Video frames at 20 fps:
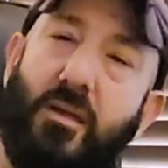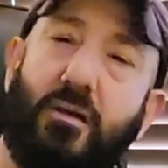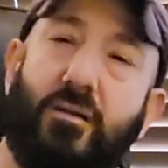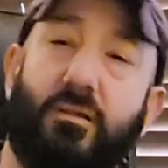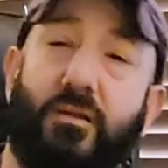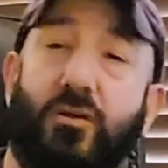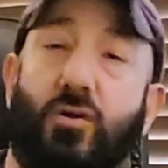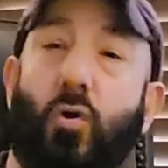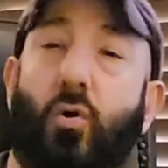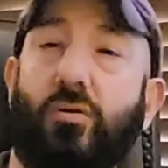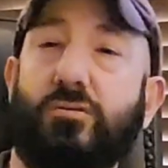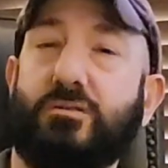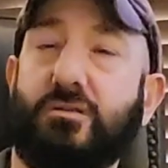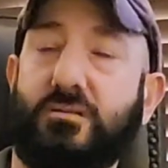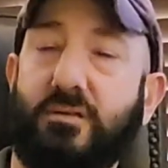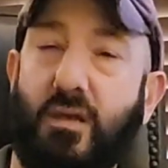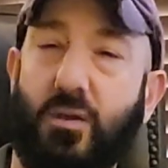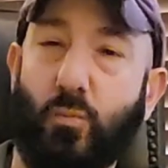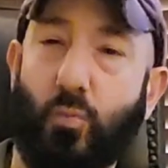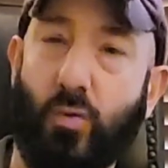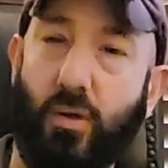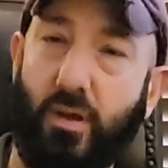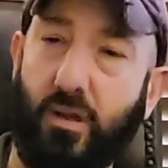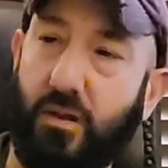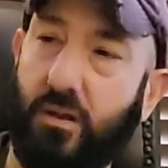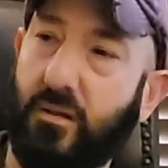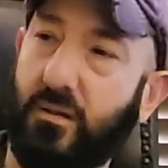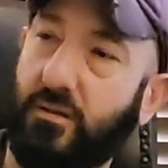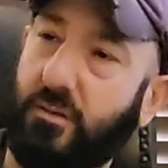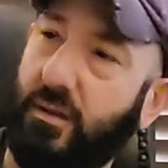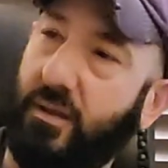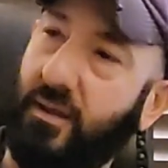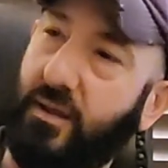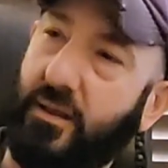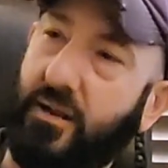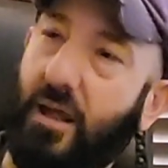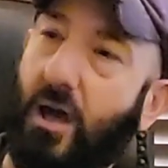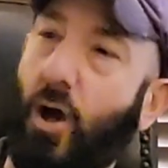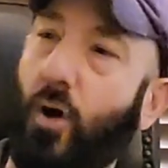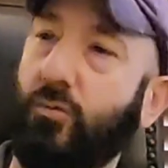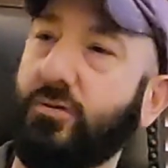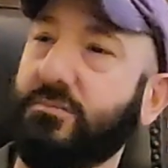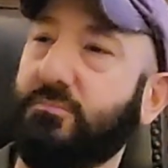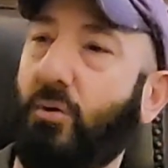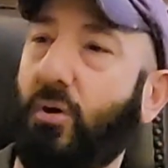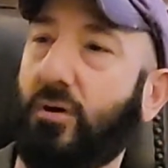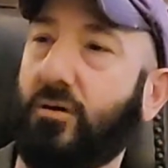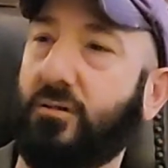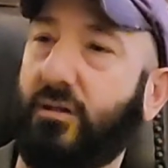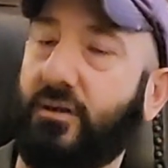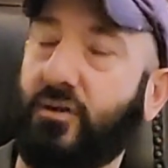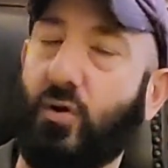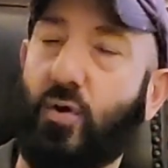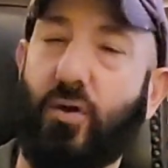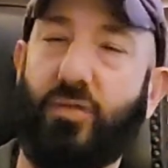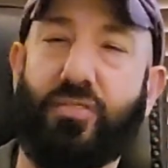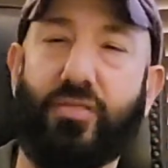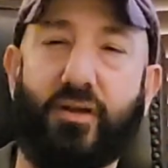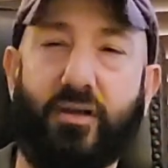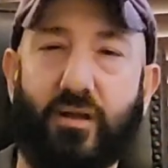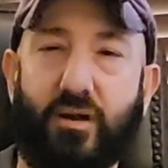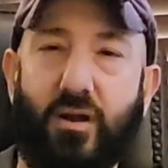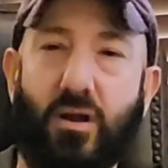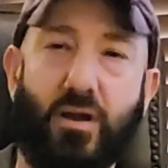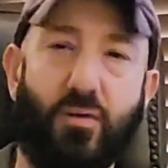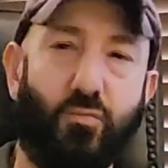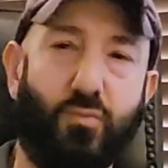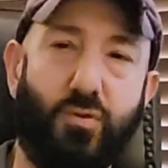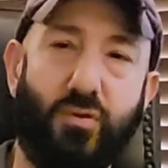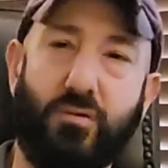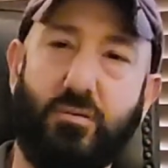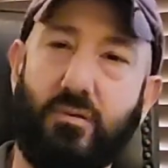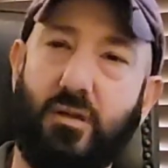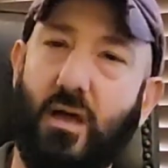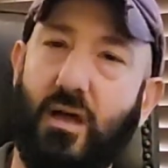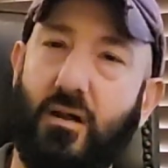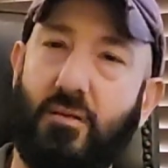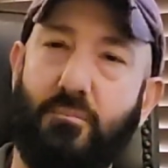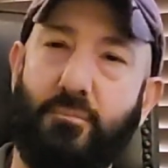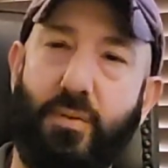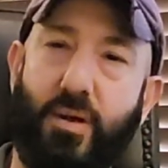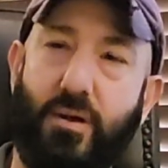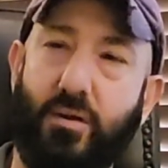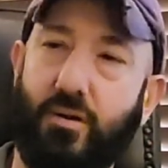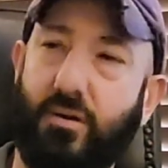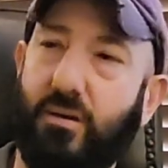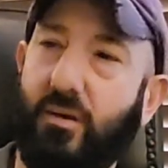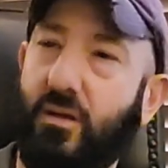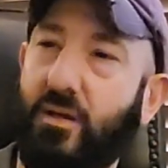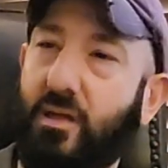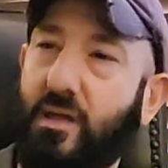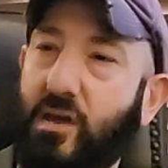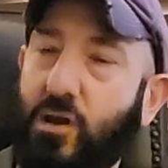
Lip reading: Glengoyne's the same way. And I always bought Glengoyne thinking, all right, we got a better